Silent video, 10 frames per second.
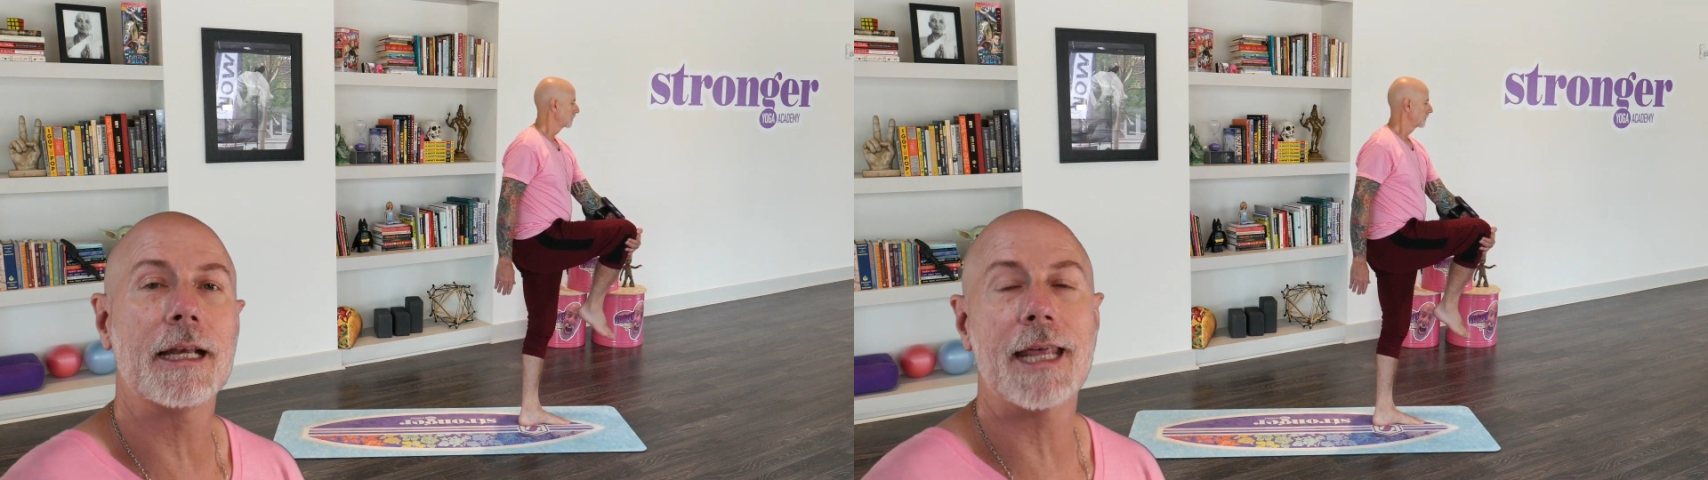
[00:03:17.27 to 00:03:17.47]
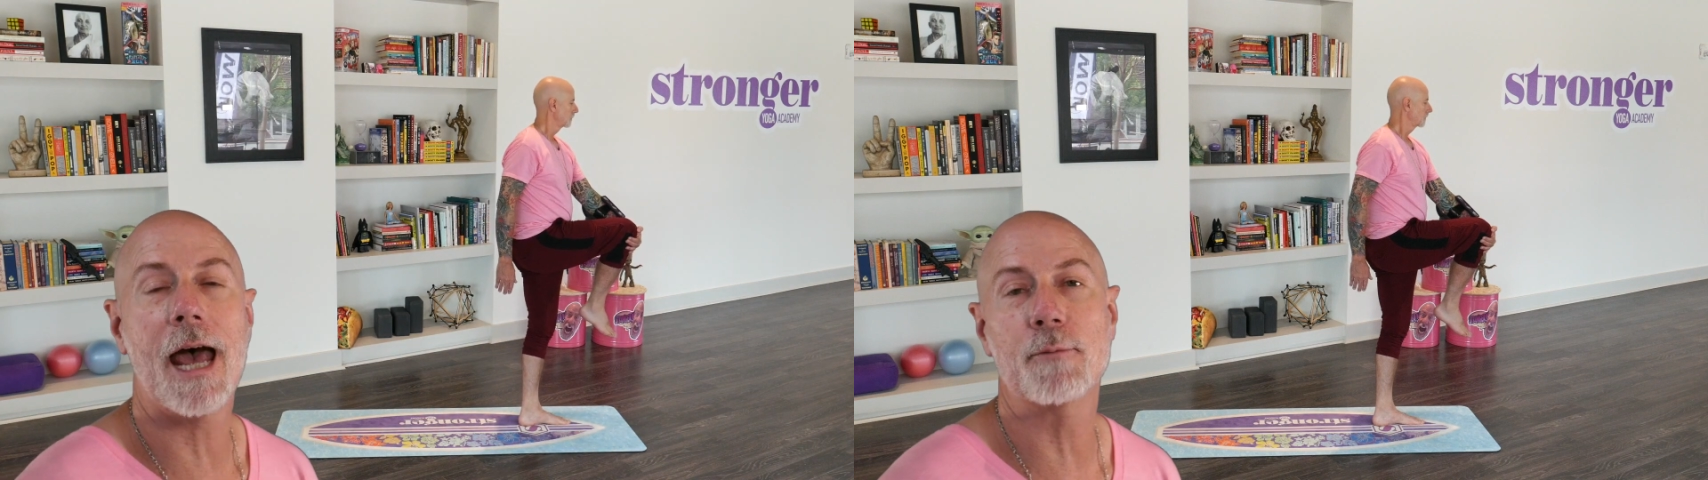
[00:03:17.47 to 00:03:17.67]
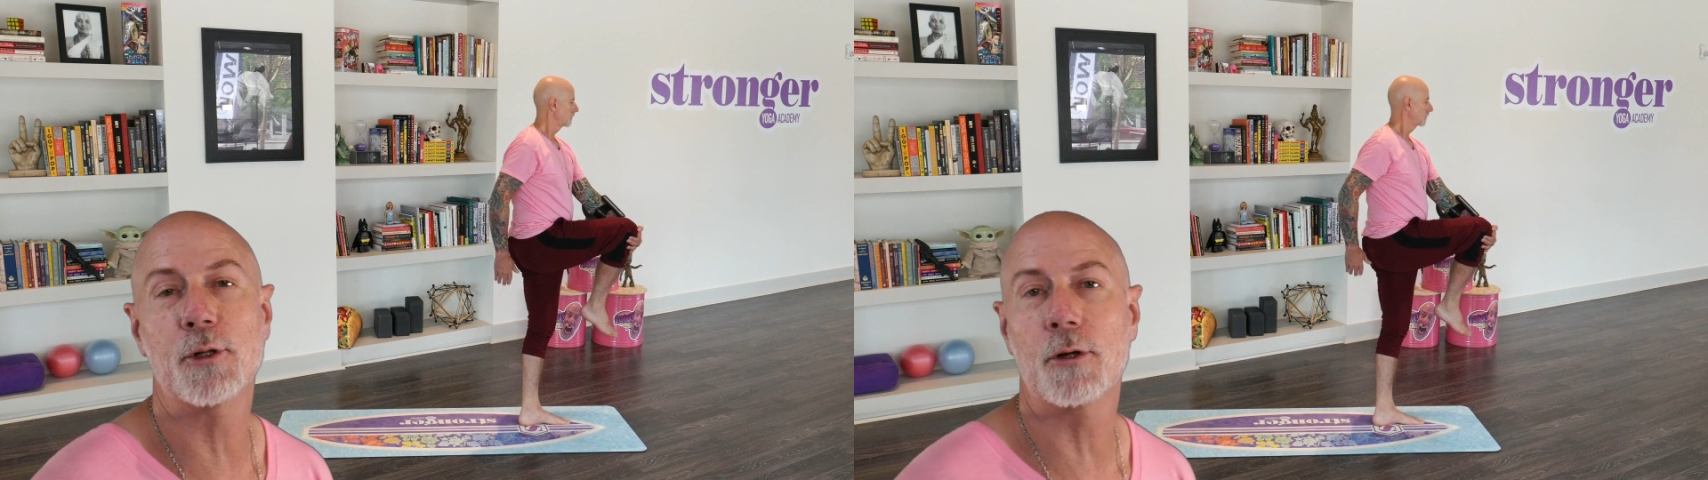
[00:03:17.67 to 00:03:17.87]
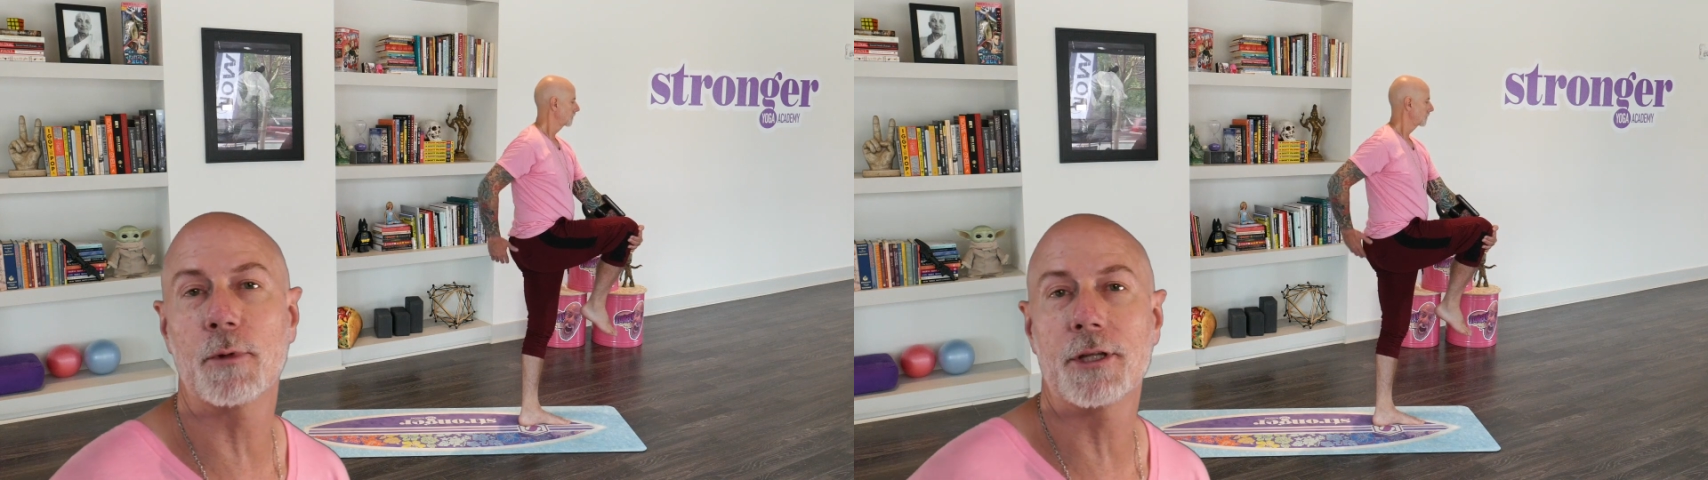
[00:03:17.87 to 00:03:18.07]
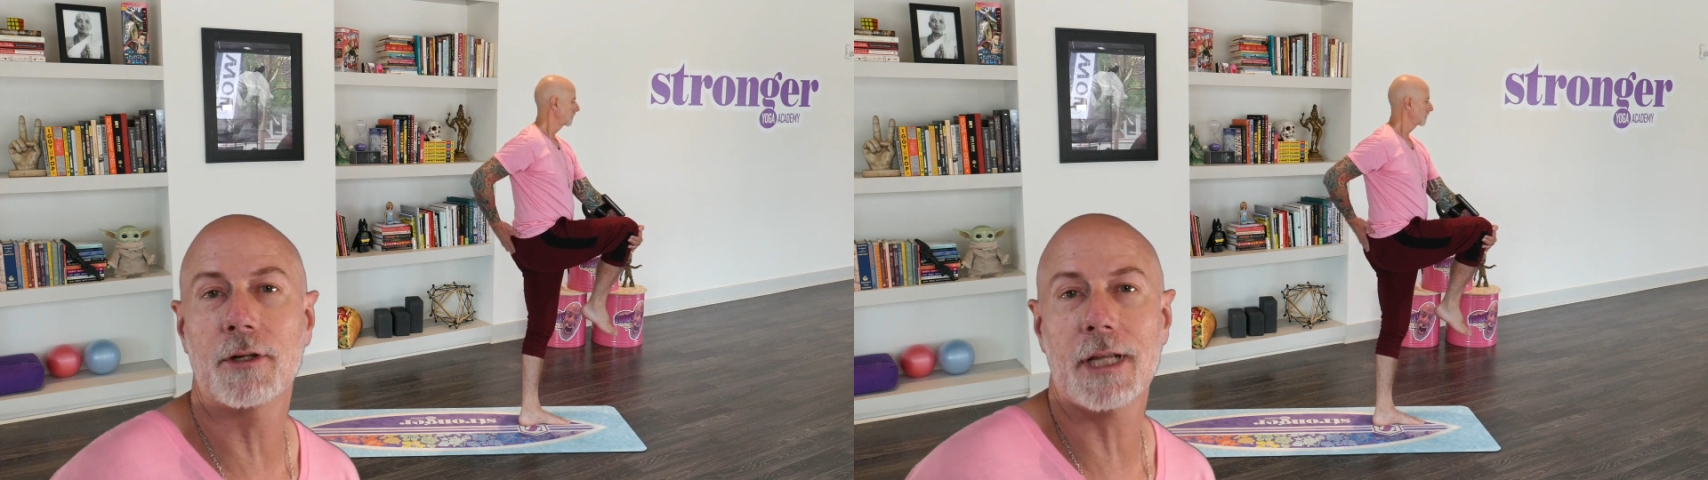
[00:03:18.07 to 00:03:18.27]
Capture it
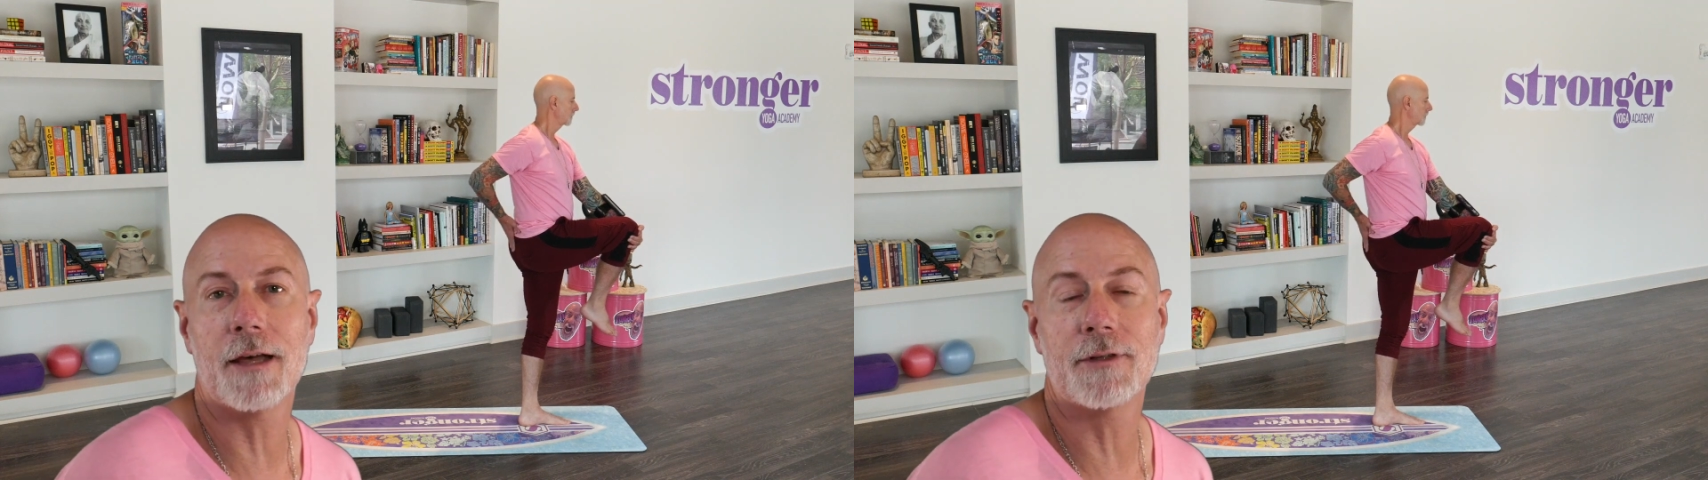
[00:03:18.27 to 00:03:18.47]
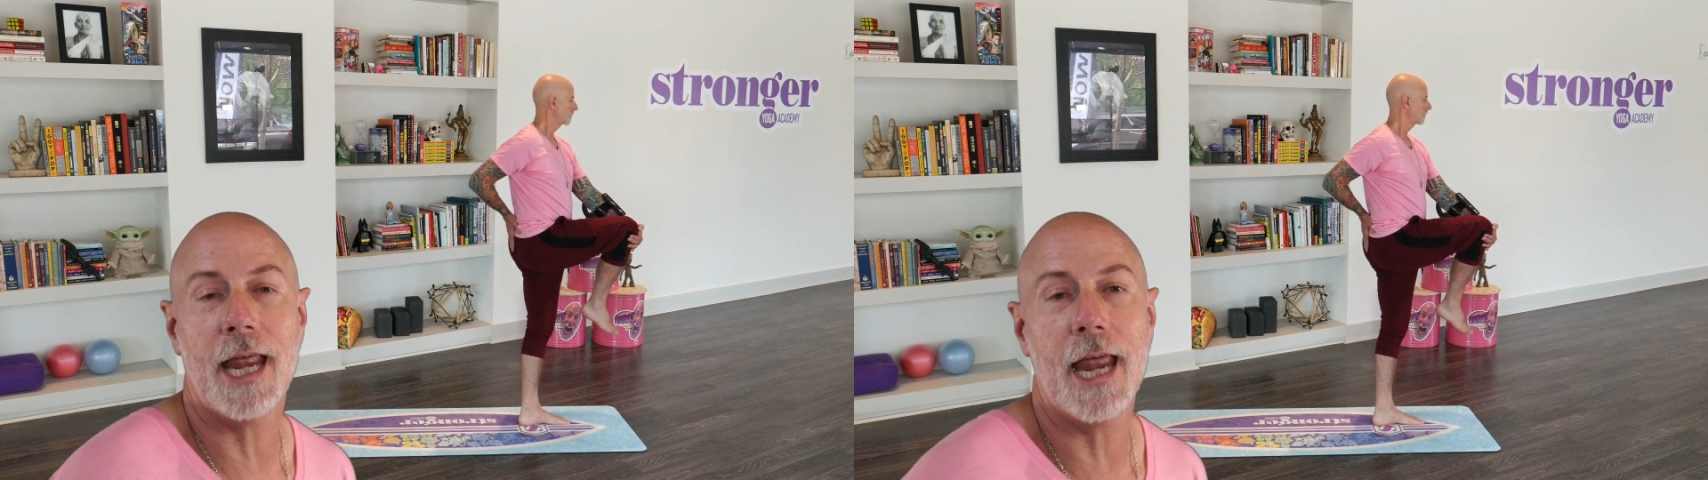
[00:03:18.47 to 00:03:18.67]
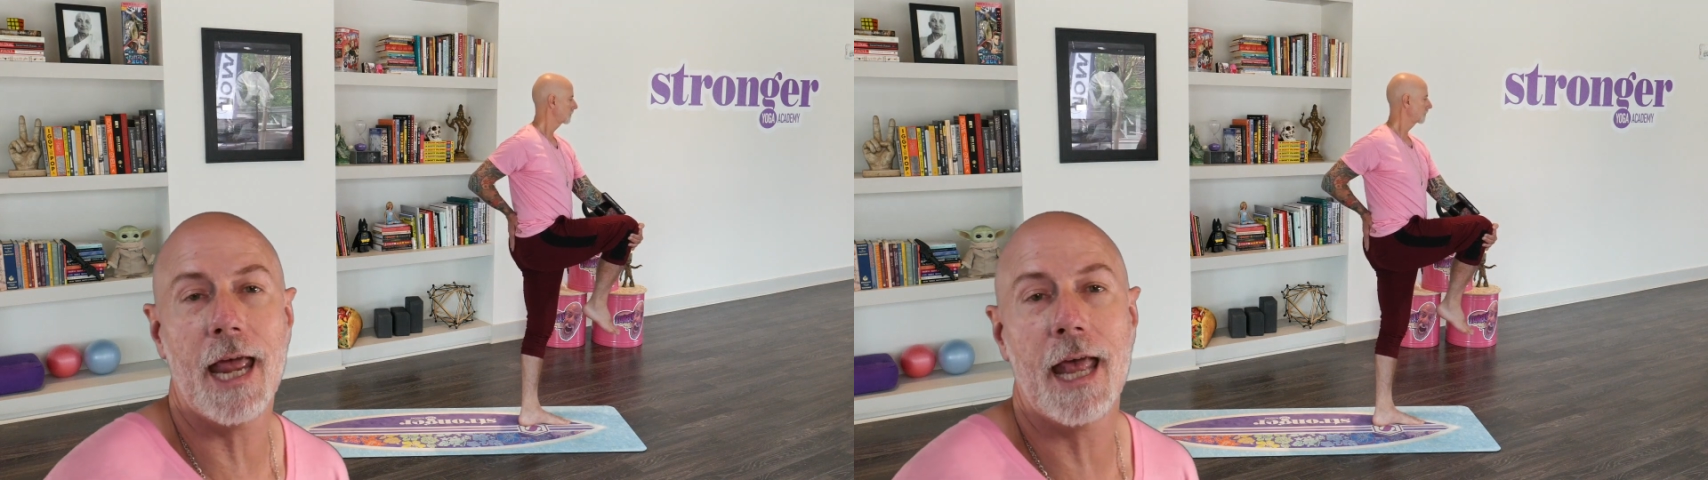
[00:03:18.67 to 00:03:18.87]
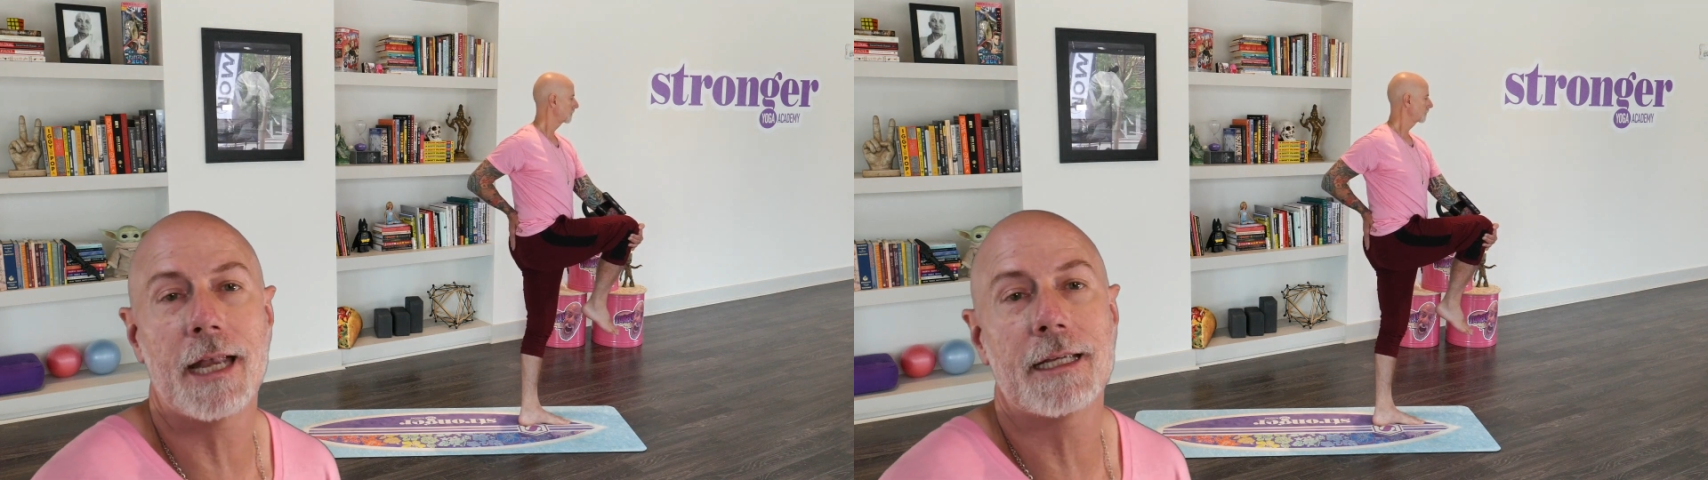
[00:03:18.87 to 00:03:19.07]
with your left hand.